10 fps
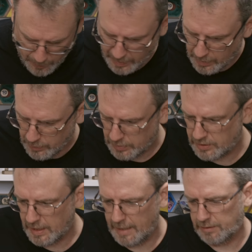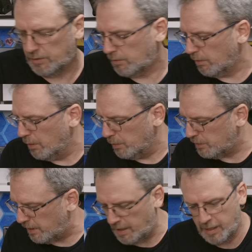we'd use set
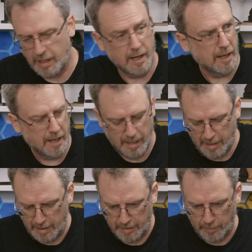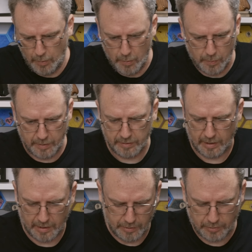screws here, and whoa,
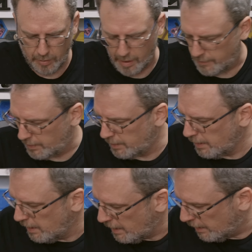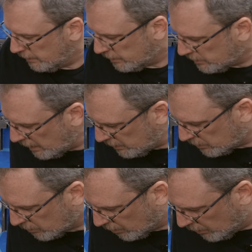stuck on the screwdriver. And the set
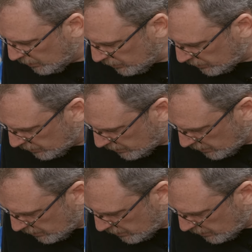screws